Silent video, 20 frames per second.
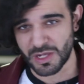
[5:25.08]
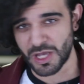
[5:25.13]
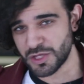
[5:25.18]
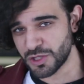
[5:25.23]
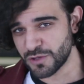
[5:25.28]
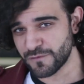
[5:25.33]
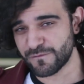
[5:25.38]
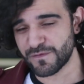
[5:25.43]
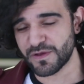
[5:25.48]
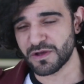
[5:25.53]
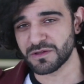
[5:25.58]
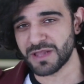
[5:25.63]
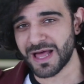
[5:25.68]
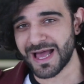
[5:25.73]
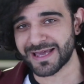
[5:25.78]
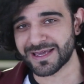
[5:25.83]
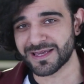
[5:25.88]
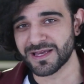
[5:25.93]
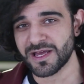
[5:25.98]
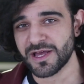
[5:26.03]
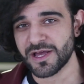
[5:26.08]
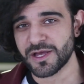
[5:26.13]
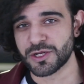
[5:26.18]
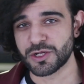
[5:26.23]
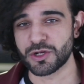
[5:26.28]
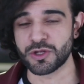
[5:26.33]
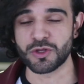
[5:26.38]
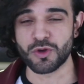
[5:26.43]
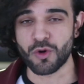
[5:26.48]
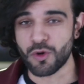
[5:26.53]
you feel like,
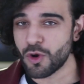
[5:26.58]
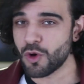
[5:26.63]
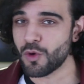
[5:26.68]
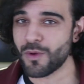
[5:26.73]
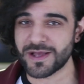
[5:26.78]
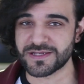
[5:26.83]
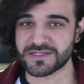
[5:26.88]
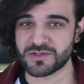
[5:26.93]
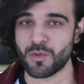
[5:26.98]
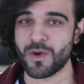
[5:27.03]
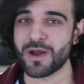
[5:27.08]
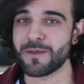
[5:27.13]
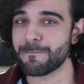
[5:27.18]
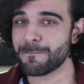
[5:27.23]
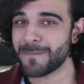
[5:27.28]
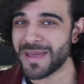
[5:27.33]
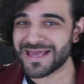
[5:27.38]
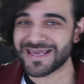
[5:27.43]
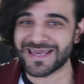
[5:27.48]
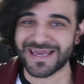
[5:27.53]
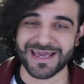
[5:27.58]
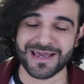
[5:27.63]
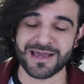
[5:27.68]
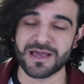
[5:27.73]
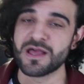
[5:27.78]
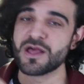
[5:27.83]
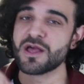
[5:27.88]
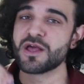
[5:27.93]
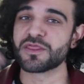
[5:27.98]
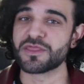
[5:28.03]
you know, you're always the one making
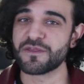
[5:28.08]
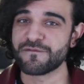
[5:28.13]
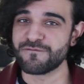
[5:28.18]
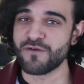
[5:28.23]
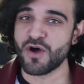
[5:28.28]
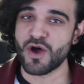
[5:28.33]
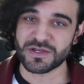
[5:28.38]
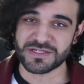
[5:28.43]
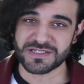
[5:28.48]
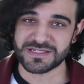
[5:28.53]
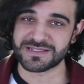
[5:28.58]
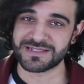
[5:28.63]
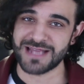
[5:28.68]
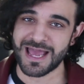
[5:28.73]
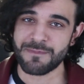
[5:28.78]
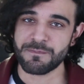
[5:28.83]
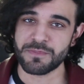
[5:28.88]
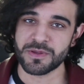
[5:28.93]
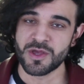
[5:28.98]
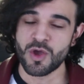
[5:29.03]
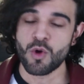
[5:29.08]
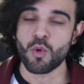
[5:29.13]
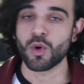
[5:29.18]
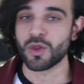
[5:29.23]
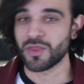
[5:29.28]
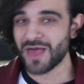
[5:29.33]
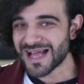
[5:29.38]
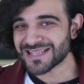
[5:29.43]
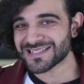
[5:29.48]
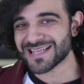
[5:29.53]
the first step.
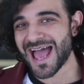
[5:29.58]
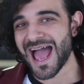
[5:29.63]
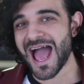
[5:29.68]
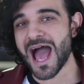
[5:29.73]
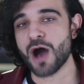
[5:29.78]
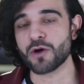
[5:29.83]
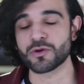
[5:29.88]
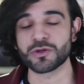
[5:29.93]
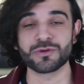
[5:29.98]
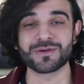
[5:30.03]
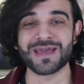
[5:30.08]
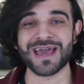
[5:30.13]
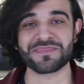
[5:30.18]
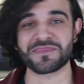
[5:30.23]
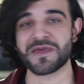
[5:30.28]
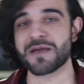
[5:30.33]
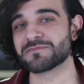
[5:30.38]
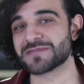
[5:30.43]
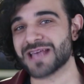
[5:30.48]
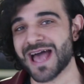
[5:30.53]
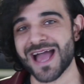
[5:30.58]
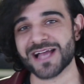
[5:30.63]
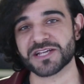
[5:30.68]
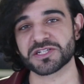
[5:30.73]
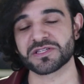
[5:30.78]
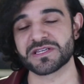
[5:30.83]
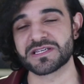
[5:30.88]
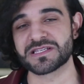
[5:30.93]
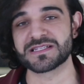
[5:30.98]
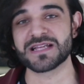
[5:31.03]
Well, that's how you get them to
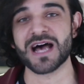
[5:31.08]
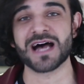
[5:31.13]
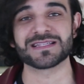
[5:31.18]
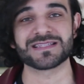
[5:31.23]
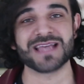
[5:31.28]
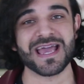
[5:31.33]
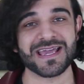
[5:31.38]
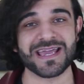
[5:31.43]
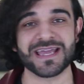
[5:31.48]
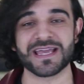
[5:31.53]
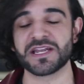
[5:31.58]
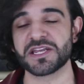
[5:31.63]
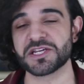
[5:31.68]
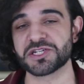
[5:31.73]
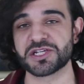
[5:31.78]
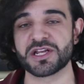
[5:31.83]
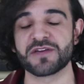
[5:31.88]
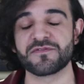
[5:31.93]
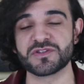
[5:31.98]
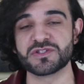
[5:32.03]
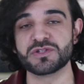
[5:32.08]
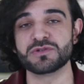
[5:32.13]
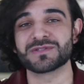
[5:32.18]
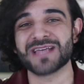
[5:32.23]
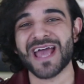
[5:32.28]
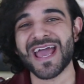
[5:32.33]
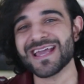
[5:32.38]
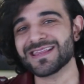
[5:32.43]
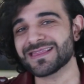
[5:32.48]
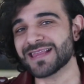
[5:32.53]
actually start taking initiative is you
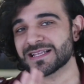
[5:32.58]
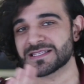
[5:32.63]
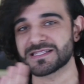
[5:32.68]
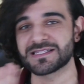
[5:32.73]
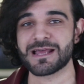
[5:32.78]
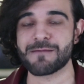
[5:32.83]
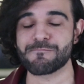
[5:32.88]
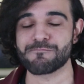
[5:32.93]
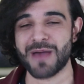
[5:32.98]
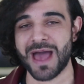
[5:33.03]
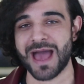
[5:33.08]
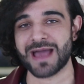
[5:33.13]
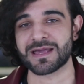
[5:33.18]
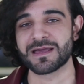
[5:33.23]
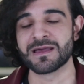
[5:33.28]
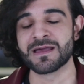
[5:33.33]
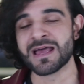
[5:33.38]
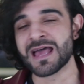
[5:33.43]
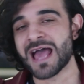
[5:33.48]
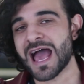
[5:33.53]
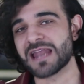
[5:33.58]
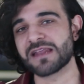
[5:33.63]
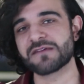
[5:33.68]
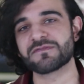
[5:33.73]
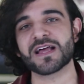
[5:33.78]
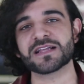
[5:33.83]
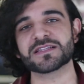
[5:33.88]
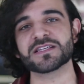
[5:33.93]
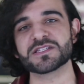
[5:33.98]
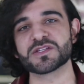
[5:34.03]
take that step back. And if
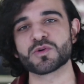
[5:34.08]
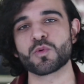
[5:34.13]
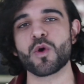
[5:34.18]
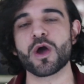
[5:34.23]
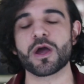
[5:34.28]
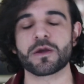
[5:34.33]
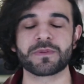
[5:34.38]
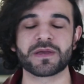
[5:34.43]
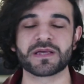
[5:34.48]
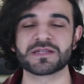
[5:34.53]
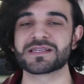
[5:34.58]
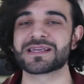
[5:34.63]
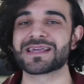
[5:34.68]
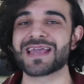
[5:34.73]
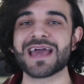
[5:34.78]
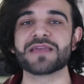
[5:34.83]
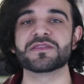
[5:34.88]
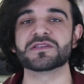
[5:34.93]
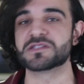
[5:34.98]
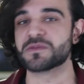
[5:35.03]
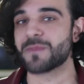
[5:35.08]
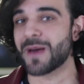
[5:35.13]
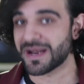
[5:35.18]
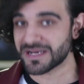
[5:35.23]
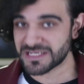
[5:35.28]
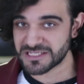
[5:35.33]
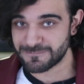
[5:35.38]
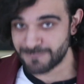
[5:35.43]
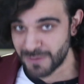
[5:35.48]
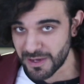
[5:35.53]
that doesn't work, because again, it's about
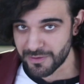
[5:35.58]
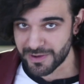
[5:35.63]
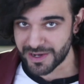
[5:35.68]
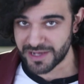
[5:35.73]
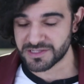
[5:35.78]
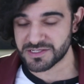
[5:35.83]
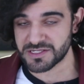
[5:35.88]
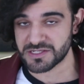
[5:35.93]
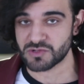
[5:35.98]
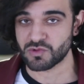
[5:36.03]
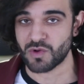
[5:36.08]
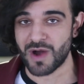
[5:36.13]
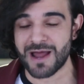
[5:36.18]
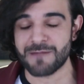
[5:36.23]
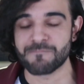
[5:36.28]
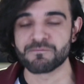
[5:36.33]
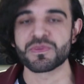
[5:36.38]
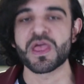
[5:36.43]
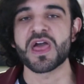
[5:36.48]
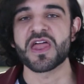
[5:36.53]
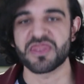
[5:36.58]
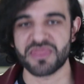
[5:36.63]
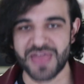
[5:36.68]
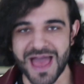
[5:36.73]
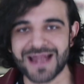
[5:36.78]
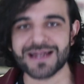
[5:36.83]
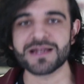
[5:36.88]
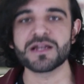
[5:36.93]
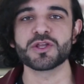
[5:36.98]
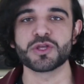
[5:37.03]
experiences, right?
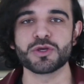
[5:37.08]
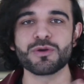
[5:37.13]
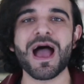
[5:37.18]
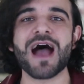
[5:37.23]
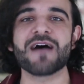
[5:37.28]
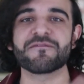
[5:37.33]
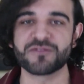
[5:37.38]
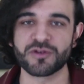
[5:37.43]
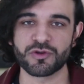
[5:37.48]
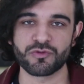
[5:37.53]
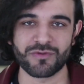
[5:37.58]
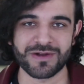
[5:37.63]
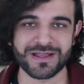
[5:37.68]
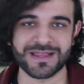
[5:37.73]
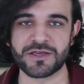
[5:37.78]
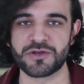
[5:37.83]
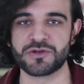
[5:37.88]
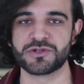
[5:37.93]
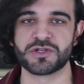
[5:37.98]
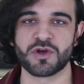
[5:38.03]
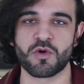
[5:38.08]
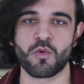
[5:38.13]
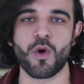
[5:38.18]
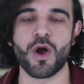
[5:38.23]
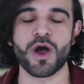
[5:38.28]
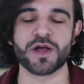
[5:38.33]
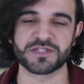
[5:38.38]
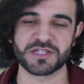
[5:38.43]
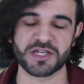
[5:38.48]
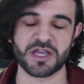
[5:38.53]
Then you have to really use your
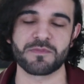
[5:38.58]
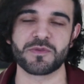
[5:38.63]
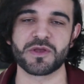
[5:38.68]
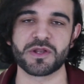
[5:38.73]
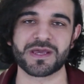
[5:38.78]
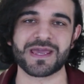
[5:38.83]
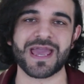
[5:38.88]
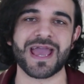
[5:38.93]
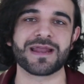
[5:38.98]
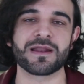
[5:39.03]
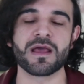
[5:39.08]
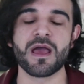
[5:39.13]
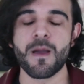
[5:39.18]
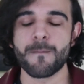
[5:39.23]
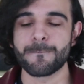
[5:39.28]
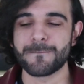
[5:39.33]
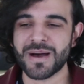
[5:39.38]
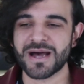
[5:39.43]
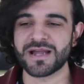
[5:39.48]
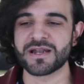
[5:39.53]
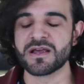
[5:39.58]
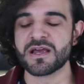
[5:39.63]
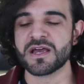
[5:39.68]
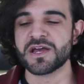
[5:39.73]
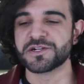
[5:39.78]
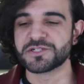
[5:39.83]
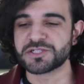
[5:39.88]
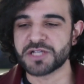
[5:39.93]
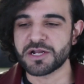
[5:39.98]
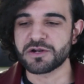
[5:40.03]
words and communicate. But
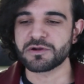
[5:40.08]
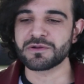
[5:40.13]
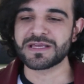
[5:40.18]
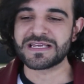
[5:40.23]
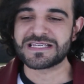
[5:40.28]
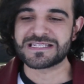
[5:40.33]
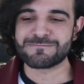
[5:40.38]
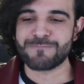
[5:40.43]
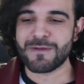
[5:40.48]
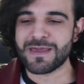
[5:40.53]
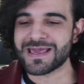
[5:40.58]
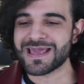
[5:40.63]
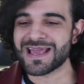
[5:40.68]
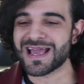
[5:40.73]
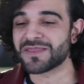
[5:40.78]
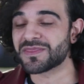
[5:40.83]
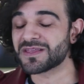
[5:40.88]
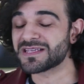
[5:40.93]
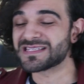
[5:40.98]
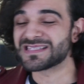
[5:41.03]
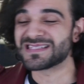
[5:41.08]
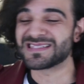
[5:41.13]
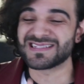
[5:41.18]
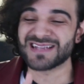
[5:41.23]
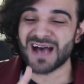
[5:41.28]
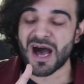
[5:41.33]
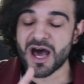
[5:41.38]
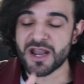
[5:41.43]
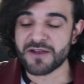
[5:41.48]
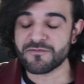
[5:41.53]
generally speaking, at the
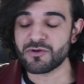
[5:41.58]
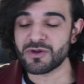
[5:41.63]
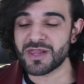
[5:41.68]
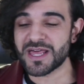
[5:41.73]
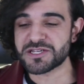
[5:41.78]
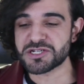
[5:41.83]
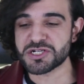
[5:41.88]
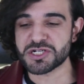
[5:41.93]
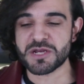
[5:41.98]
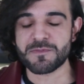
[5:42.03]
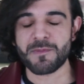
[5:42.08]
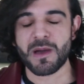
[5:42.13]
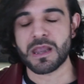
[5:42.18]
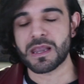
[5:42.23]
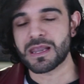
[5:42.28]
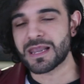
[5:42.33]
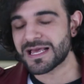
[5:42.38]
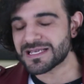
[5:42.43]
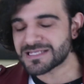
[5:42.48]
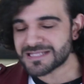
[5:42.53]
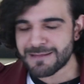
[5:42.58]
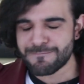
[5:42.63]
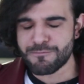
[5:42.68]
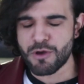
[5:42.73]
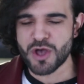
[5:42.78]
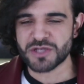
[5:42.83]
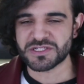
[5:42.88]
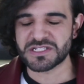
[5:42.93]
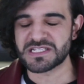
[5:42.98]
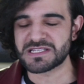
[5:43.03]
start of a relationship, unless that
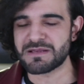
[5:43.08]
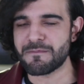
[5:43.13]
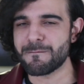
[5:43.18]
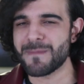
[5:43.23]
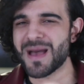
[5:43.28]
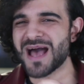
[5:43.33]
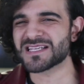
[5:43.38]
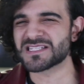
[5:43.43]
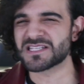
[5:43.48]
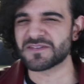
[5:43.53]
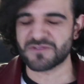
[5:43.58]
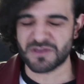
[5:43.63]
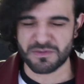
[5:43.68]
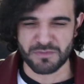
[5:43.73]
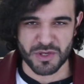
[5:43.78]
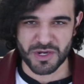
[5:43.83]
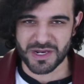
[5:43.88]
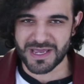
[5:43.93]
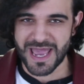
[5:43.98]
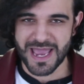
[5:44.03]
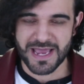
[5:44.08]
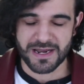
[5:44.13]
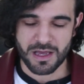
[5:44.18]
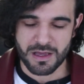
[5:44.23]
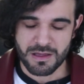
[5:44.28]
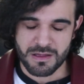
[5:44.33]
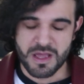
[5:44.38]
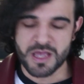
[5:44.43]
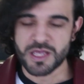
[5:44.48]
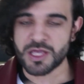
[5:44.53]
person is a massive
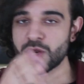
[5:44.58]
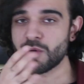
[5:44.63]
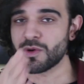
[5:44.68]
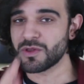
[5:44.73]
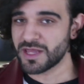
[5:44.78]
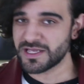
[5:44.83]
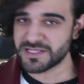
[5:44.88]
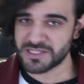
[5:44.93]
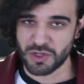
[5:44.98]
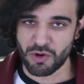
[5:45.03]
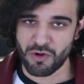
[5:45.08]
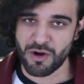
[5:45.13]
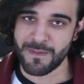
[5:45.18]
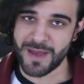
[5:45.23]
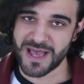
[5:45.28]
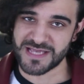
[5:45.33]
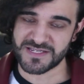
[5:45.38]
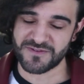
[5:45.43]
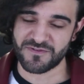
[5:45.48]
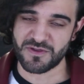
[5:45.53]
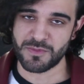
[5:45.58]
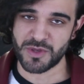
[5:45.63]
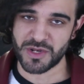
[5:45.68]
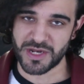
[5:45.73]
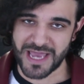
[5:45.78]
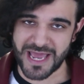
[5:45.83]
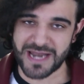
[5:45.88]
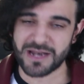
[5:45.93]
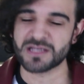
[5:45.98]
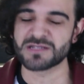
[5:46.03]
communicator, you know, unless you're a massive
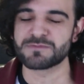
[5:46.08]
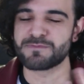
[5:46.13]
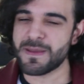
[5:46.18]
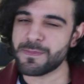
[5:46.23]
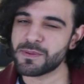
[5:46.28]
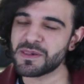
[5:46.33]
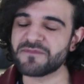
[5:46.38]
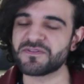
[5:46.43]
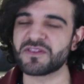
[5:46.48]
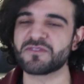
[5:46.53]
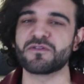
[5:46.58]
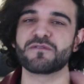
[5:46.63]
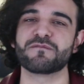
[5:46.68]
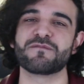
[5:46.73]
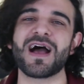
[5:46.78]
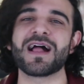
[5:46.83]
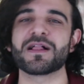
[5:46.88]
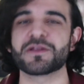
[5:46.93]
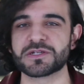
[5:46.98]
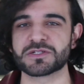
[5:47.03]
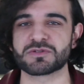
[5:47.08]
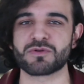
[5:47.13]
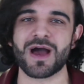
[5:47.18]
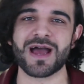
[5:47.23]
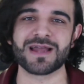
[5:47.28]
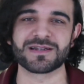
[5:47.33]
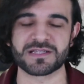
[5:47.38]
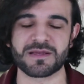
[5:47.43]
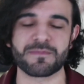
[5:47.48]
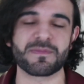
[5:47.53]
communicator, because people have different values,
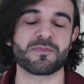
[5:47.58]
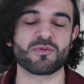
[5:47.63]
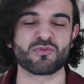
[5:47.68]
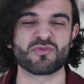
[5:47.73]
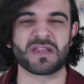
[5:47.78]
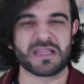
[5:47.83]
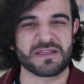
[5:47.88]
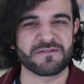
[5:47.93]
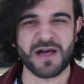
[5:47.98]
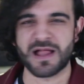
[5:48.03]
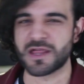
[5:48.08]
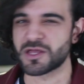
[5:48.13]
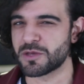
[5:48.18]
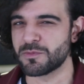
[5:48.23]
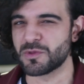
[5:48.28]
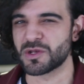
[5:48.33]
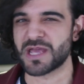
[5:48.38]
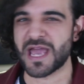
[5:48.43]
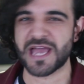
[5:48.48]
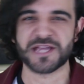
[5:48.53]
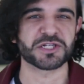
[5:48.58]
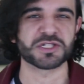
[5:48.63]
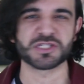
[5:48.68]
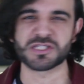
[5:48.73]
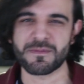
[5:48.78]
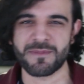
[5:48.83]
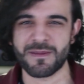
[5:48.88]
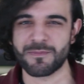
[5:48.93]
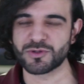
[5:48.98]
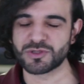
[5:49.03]
right? Some people really value communication,
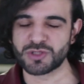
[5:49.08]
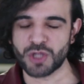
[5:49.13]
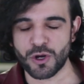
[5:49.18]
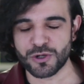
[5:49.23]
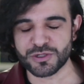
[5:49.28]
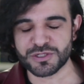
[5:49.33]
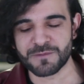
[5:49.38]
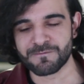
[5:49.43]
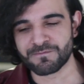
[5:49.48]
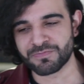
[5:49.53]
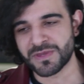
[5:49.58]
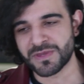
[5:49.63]
some people don't